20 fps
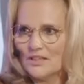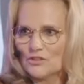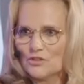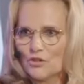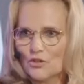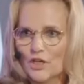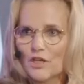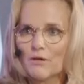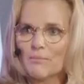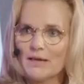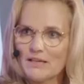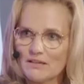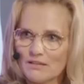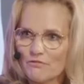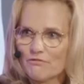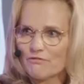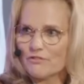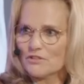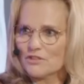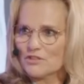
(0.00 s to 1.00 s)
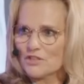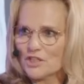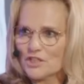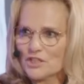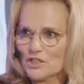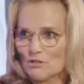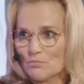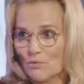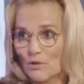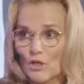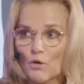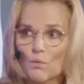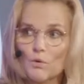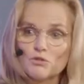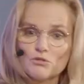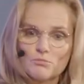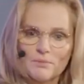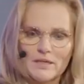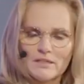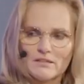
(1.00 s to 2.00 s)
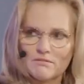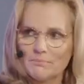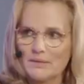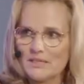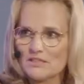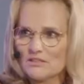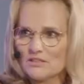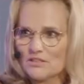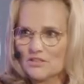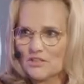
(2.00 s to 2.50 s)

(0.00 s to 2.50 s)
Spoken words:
So you can make different decisions, but you want to make the best